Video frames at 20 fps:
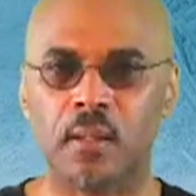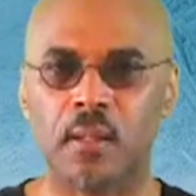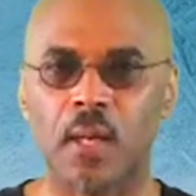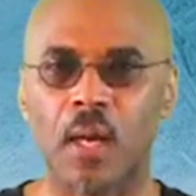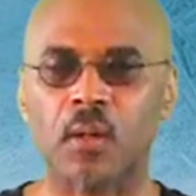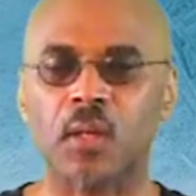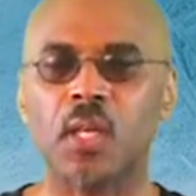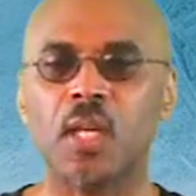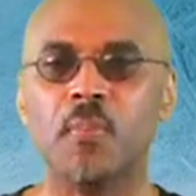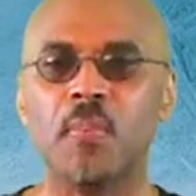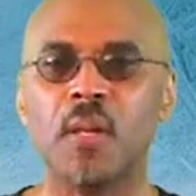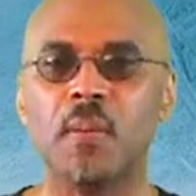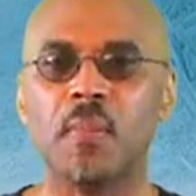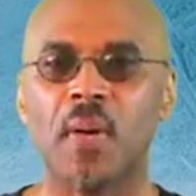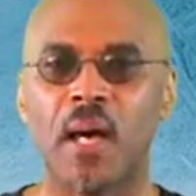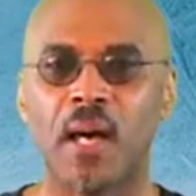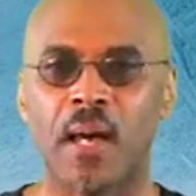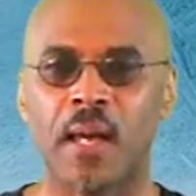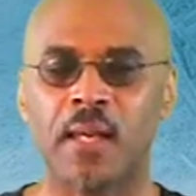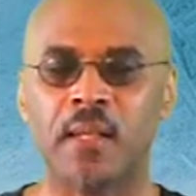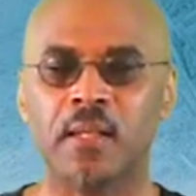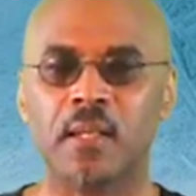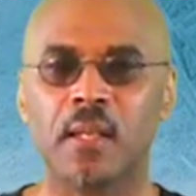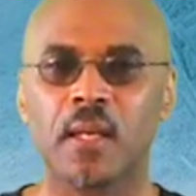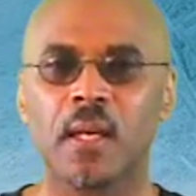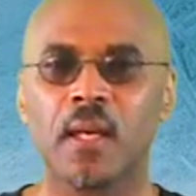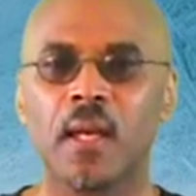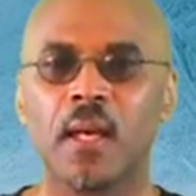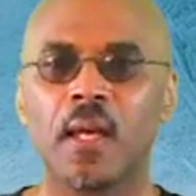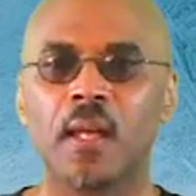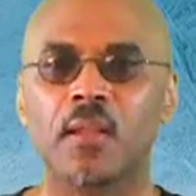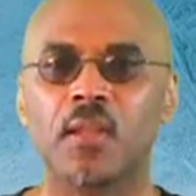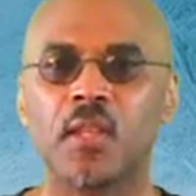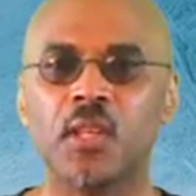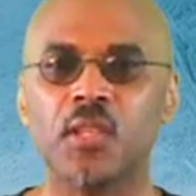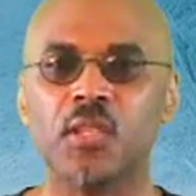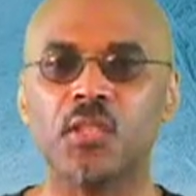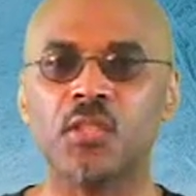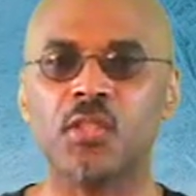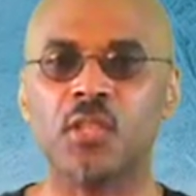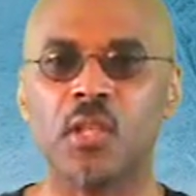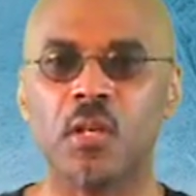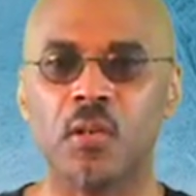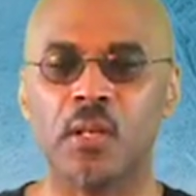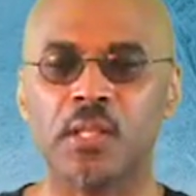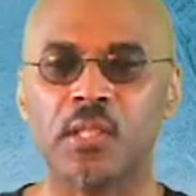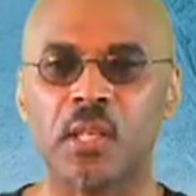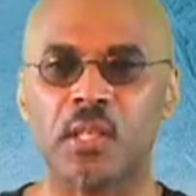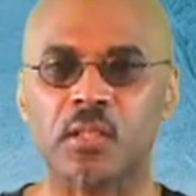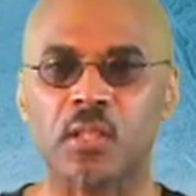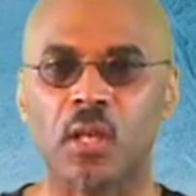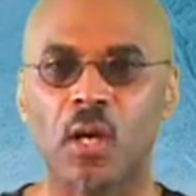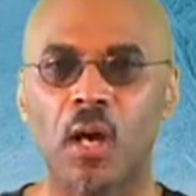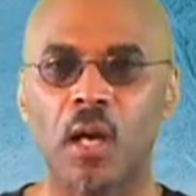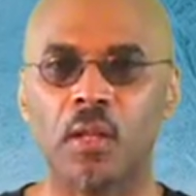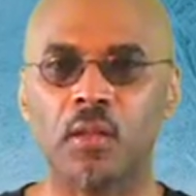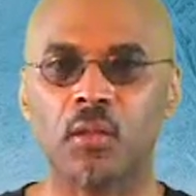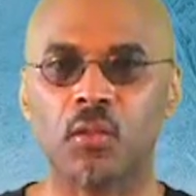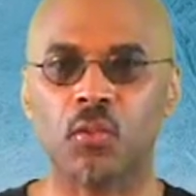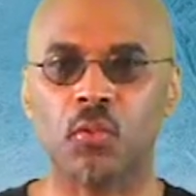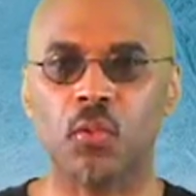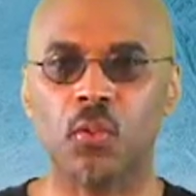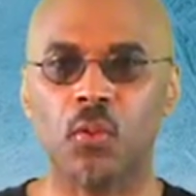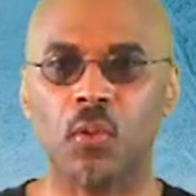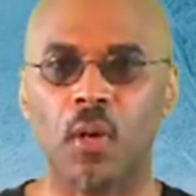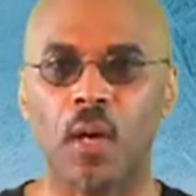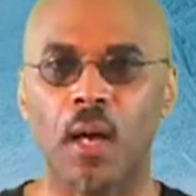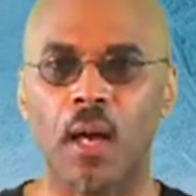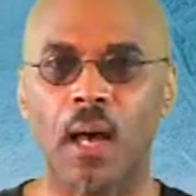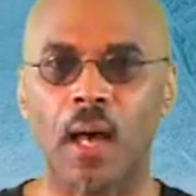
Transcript: Now keep in mind, this series has gone through